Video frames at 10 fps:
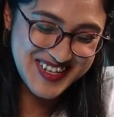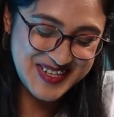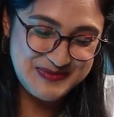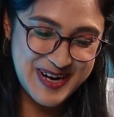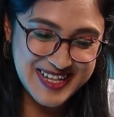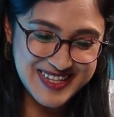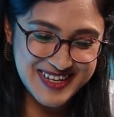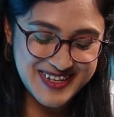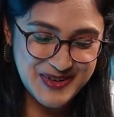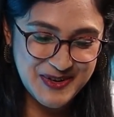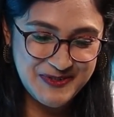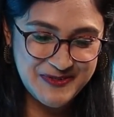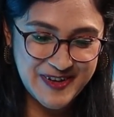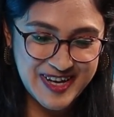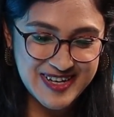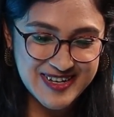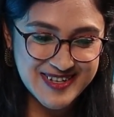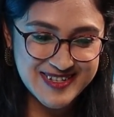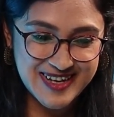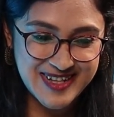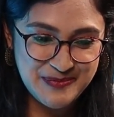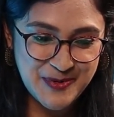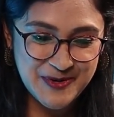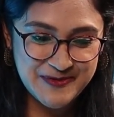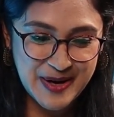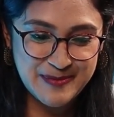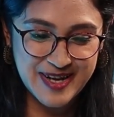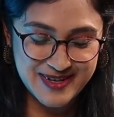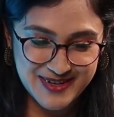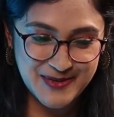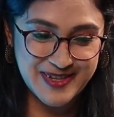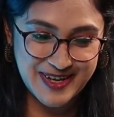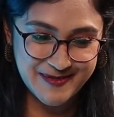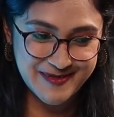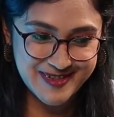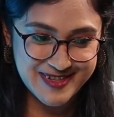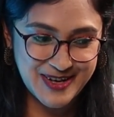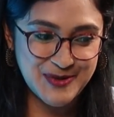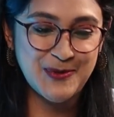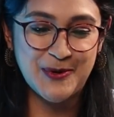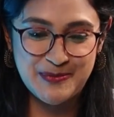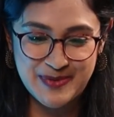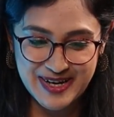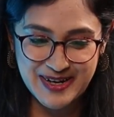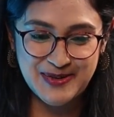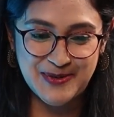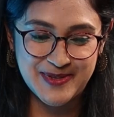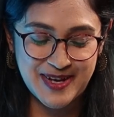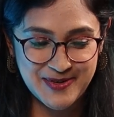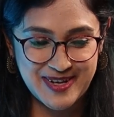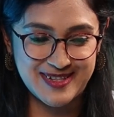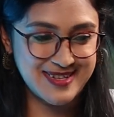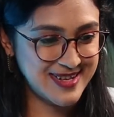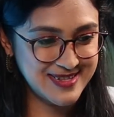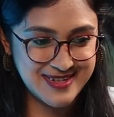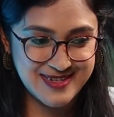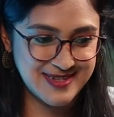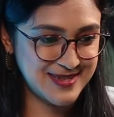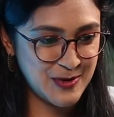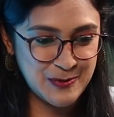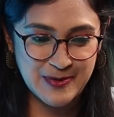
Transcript: So, but I think, you know, failures at that point of time, like, you know, they do want to break it to you that, okay, these are the reasons not